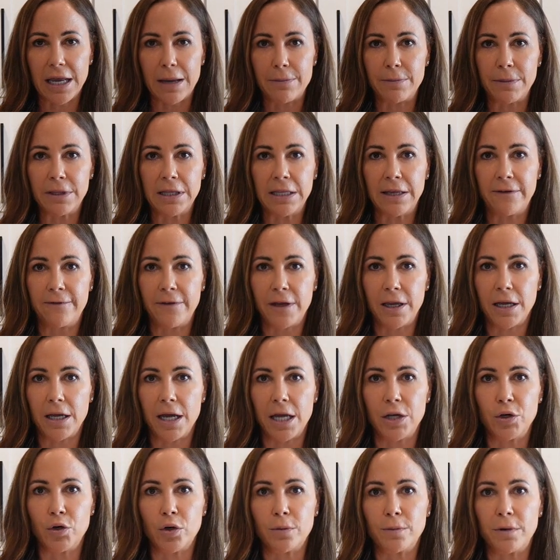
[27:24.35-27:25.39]
I'm living
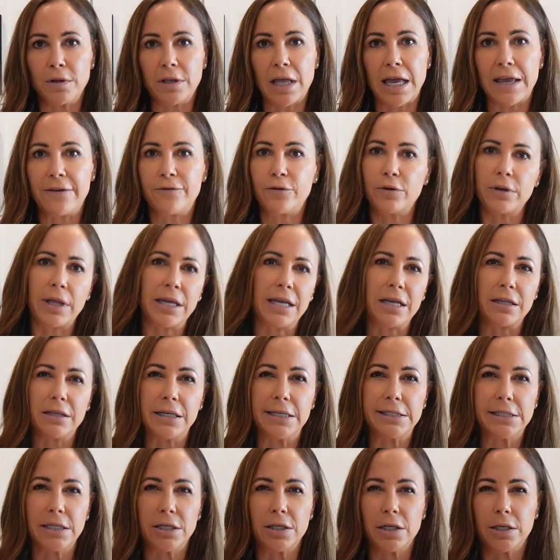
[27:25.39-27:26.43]
a normal life or like at
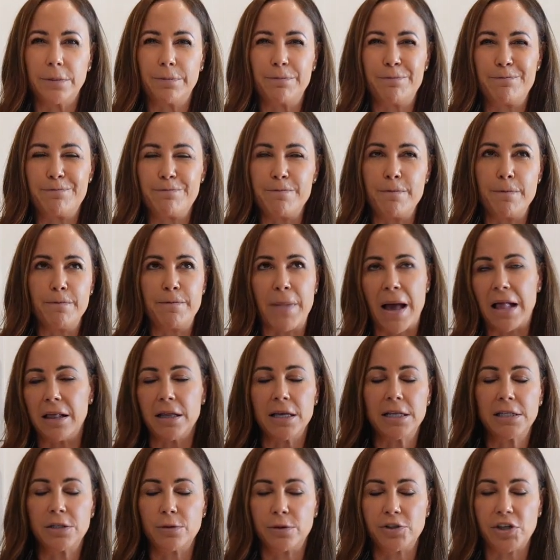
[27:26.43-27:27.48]
least a good
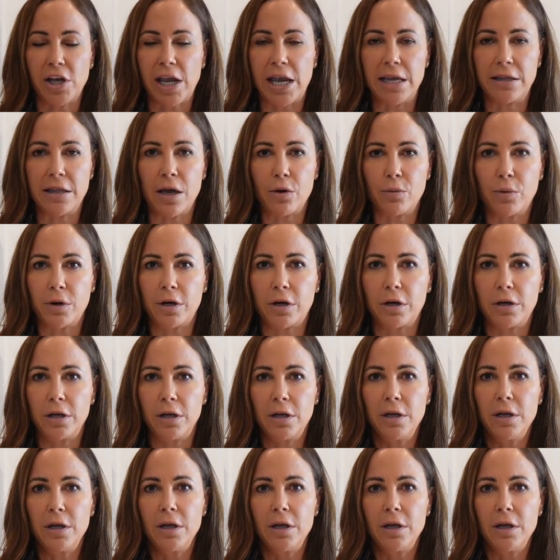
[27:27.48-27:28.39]
balance, which I hate that word,